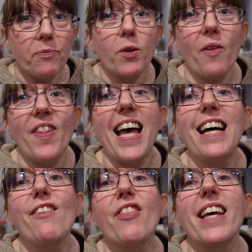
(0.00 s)
When they're
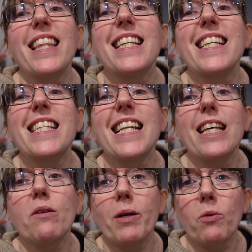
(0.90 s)
healthy, they're just a
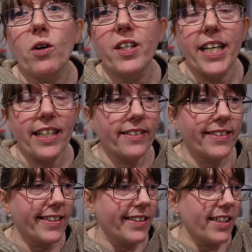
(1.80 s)
little bit wonky.
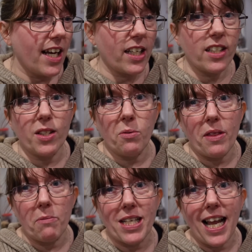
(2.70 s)
I could do with
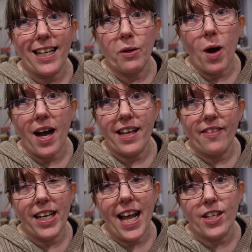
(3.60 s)
them slightly whiter.
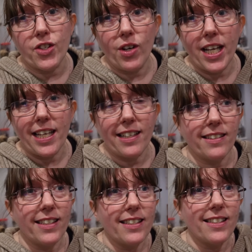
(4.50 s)
They're naturally a
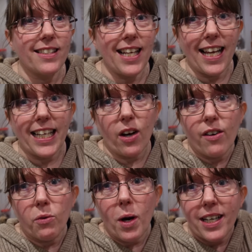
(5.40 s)
slightly
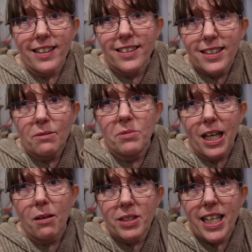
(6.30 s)
off-white,
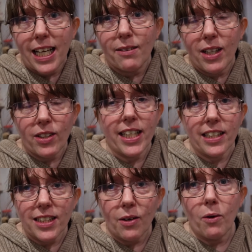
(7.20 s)
sometimes yellowy looking,
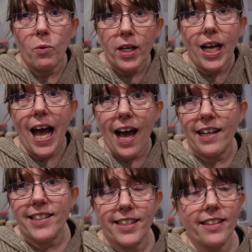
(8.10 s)
so I work
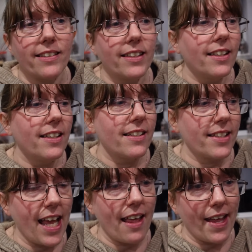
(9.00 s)
hard to
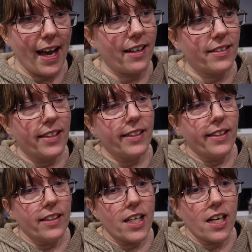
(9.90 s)
get that
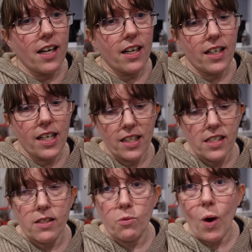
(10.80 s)

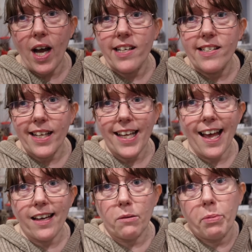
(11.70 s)
as white as I
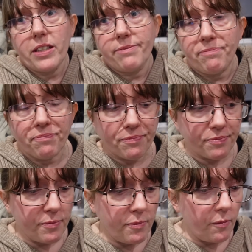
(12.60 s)
can, but
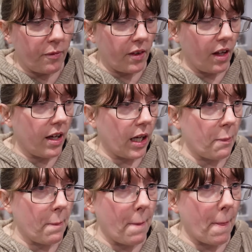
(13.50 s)

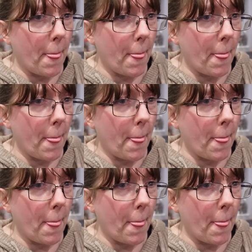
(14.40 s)
should